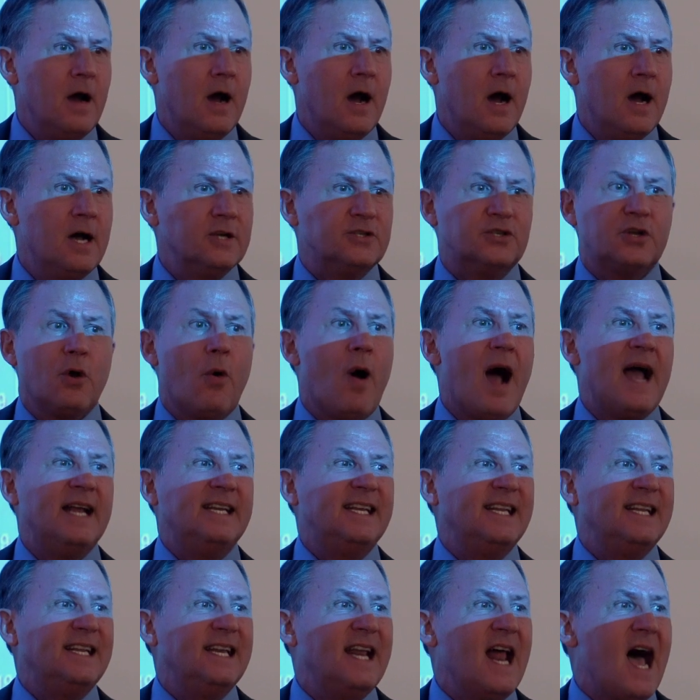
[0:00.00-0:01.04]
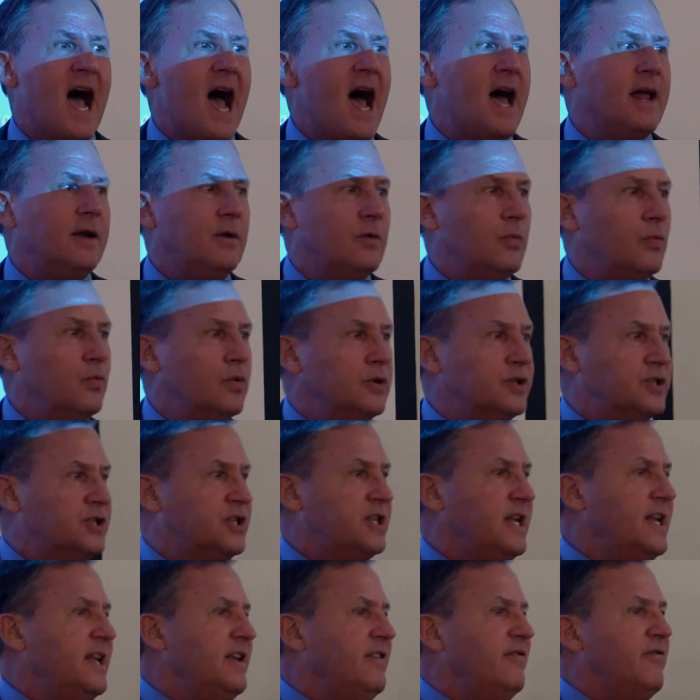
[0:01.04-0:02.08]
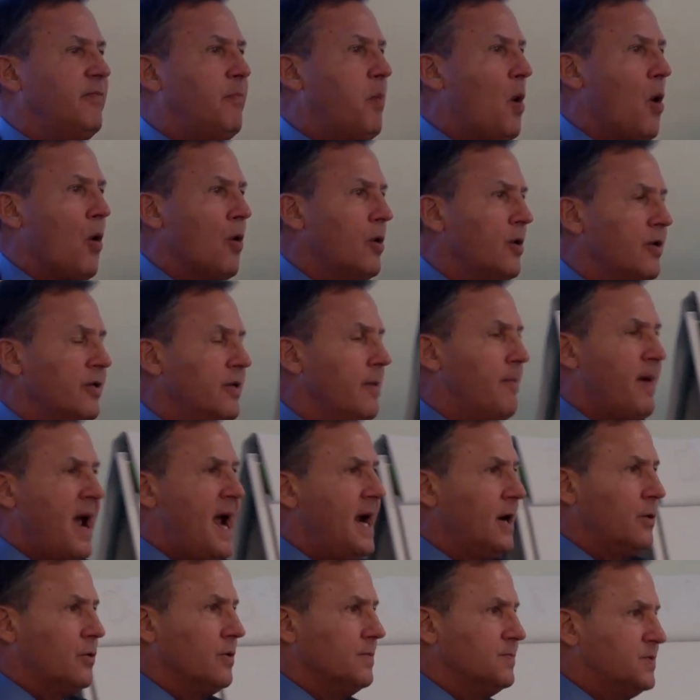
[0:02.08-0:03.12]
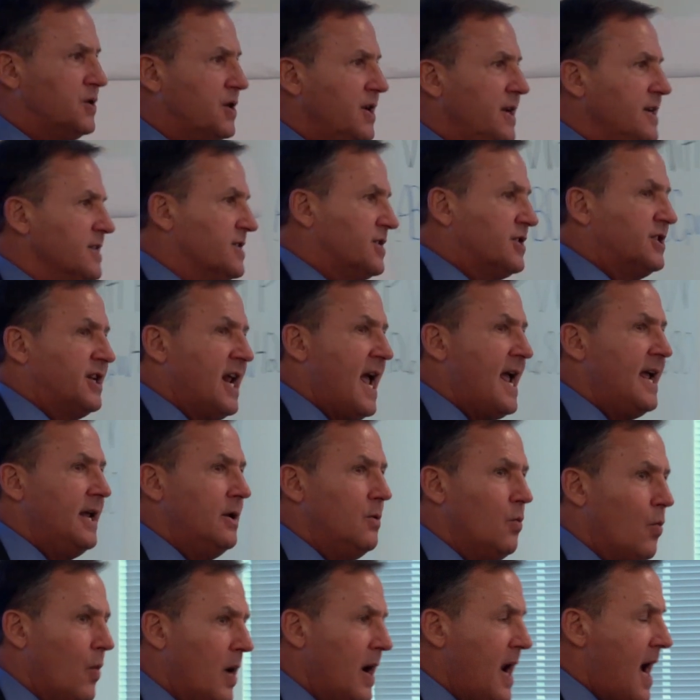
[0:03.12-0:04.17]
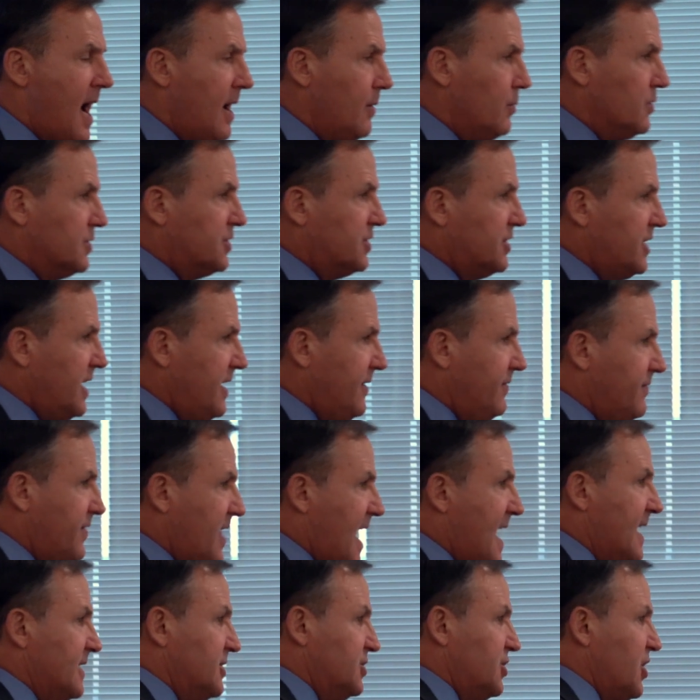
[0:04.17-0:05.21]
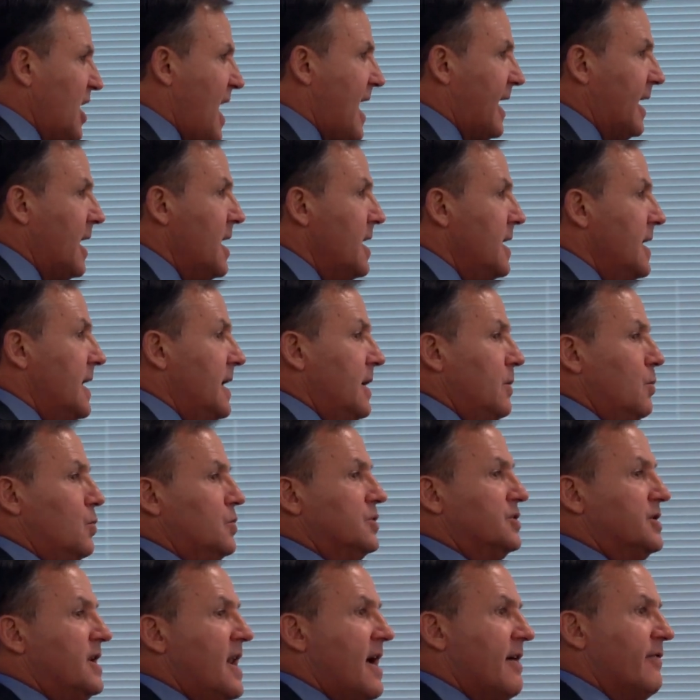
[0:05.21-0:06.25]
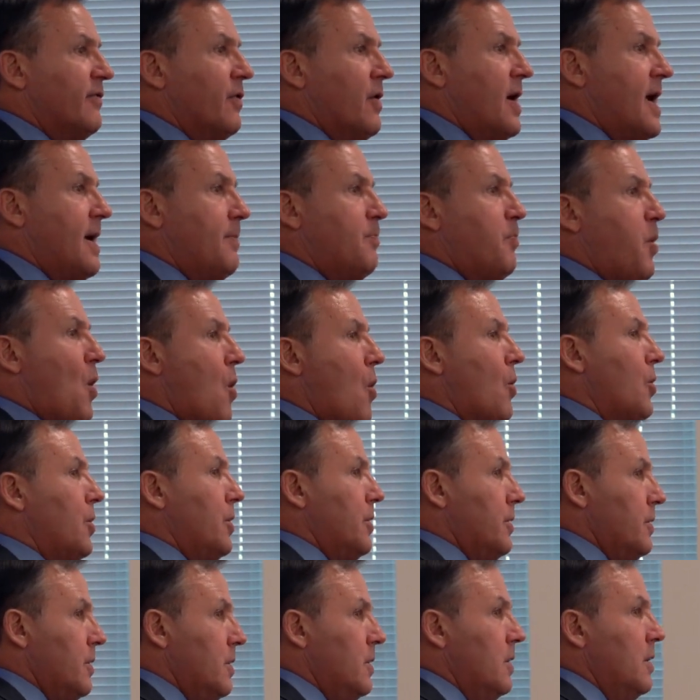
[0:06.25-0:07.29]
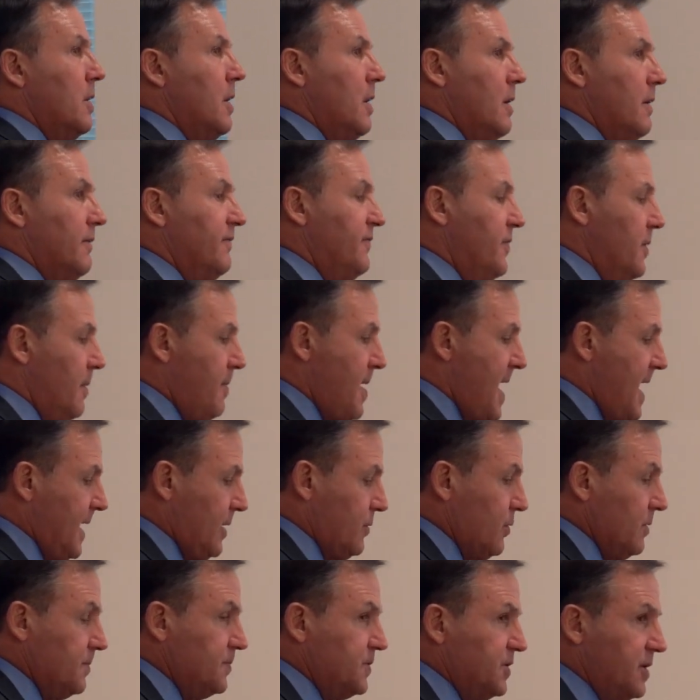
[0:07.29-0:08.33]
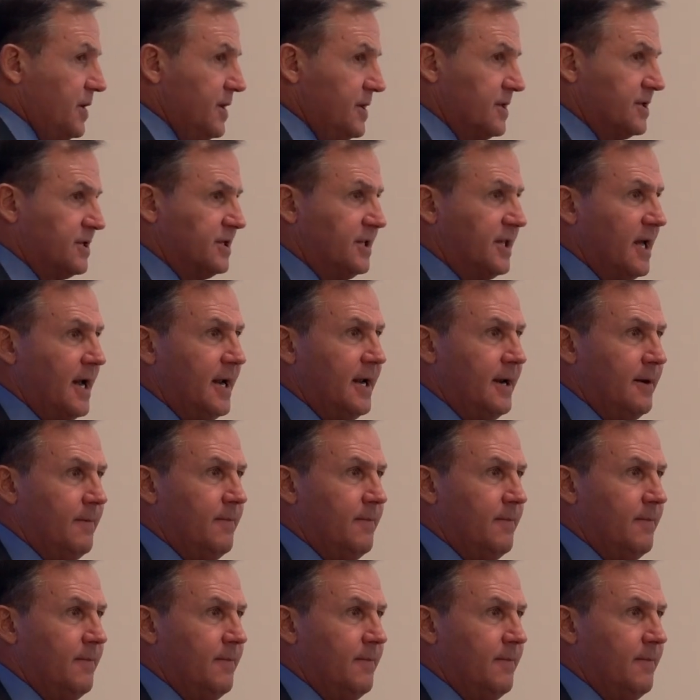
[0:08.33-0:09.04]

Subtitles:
so I did not receive part of the bankruptcy estate when I received that check. It was never a part of the bankruptcy estate.